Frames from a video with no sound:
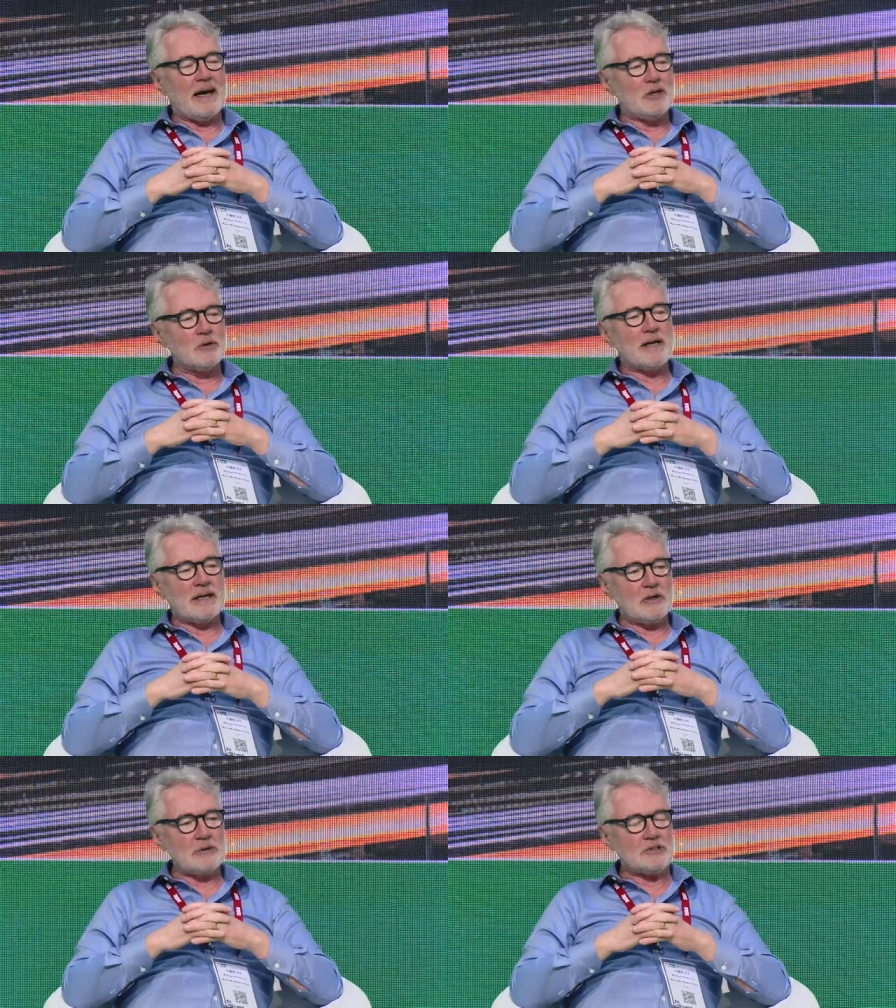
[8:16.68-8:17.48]
yeah, you'll
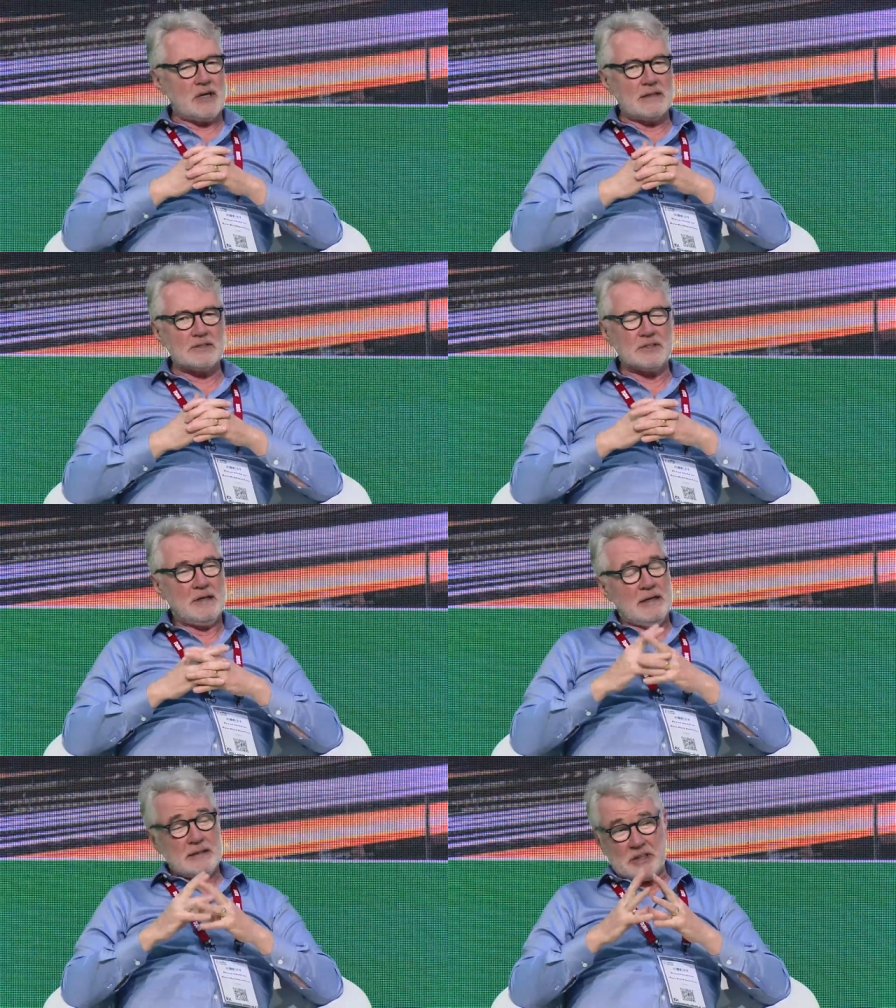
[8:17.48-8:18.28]
get a good sense.
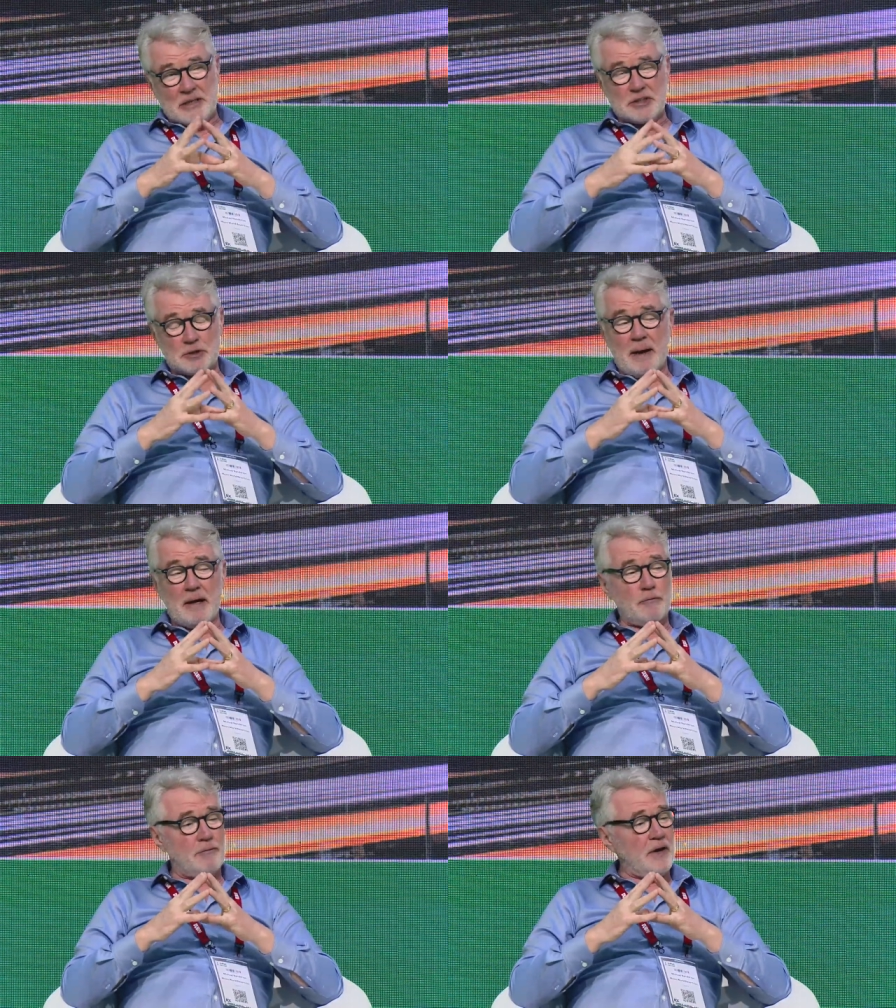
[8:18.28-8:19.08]
Touch,
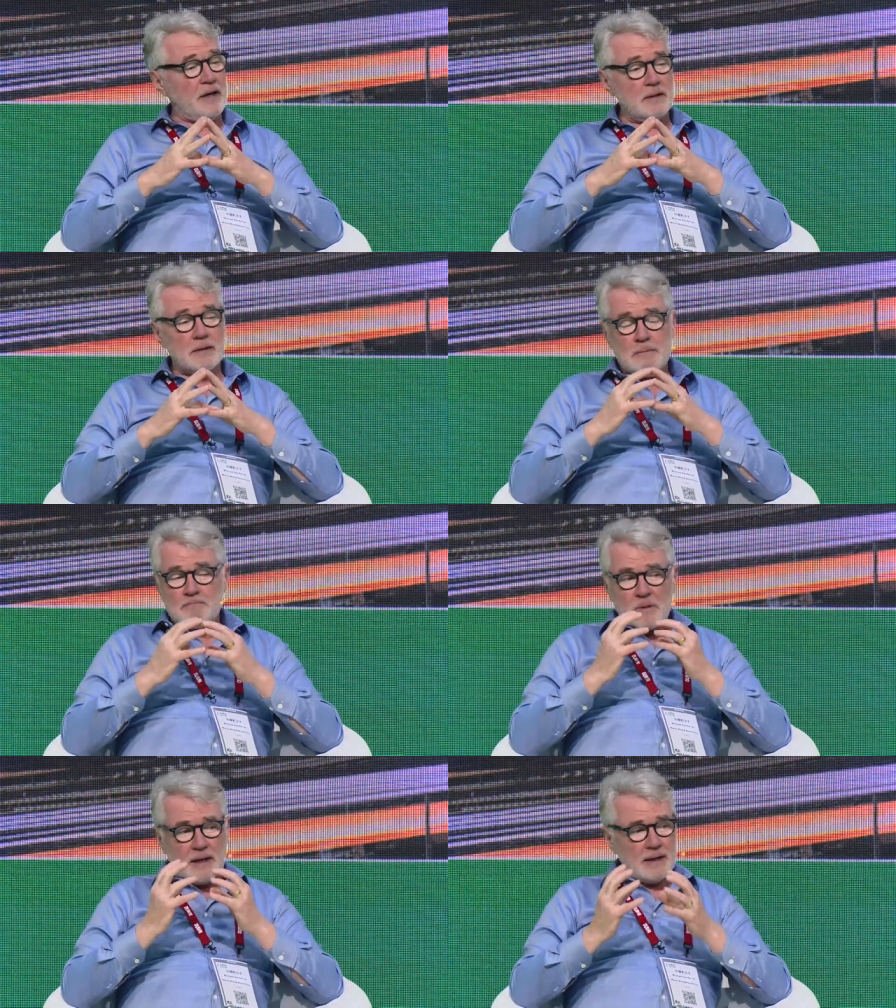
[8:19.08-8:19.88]
smell, feel,
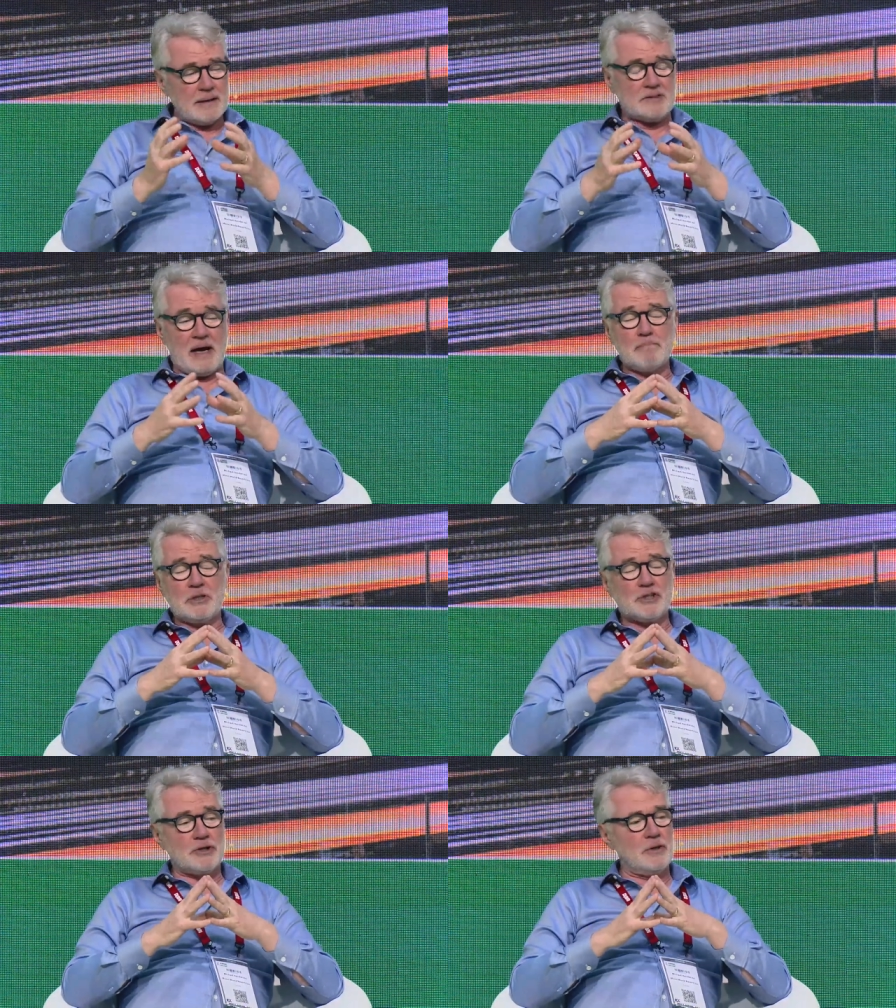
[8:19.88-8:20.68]
uh,
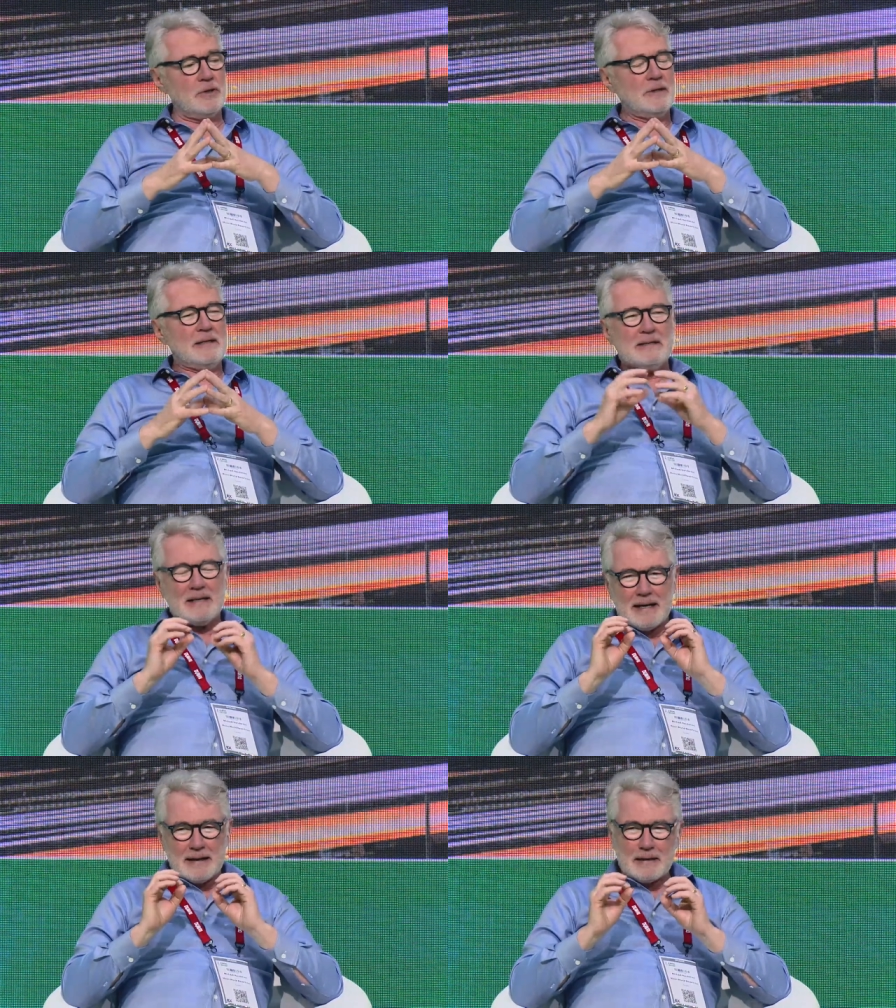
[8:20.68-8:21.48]
temperature,
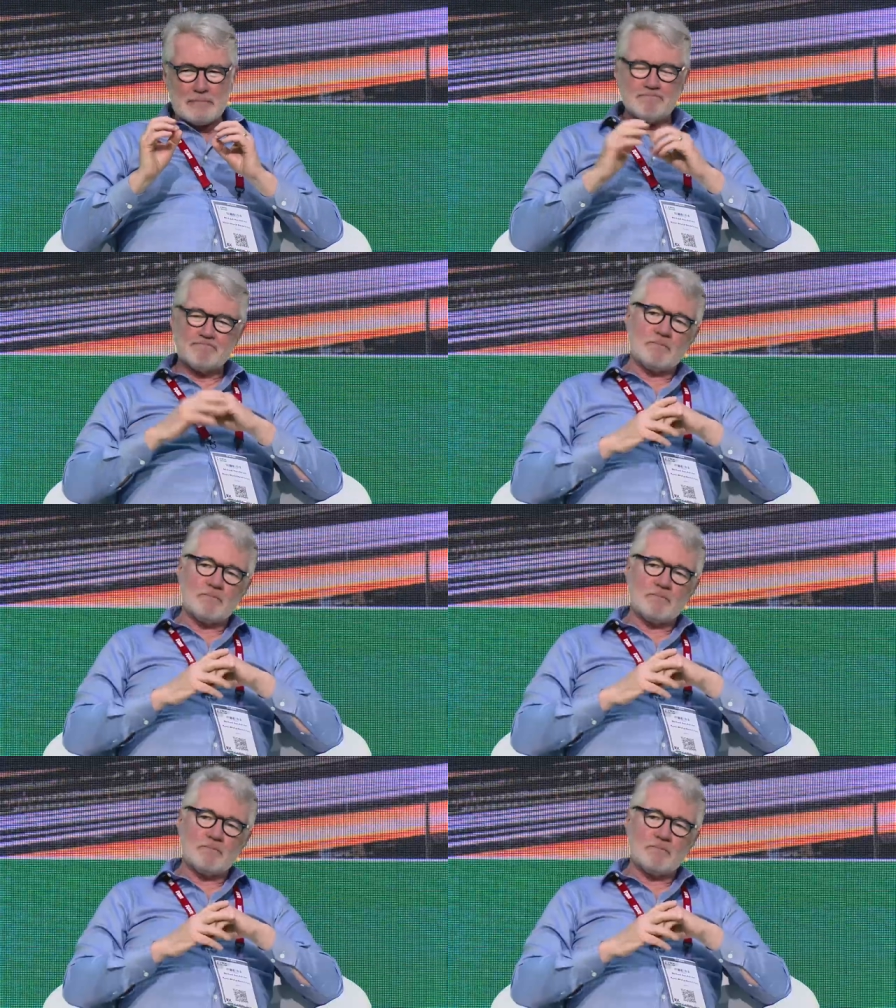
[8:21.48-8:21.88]
um, uh,